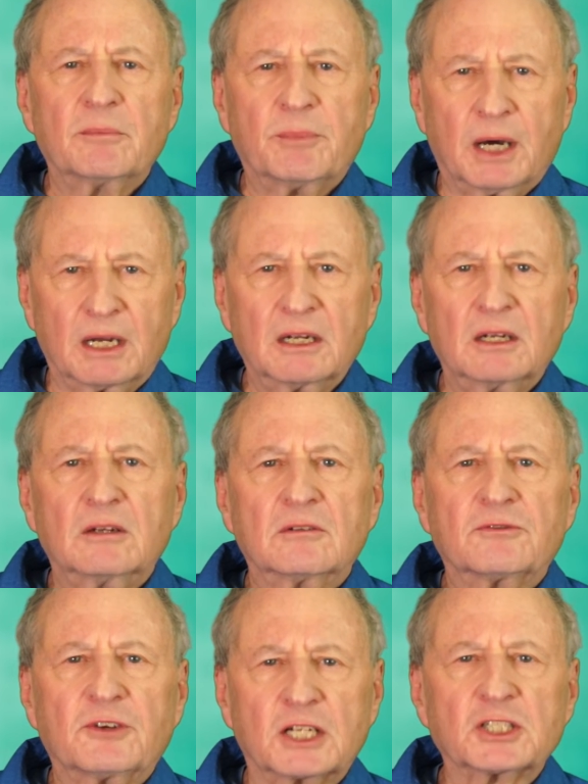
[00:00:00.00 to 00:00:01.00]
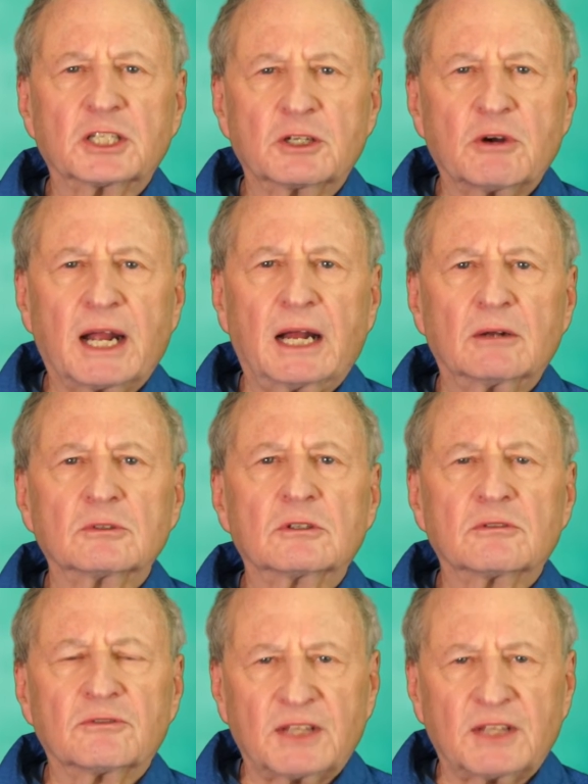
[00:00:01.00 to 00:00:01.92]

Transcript: but freshly ground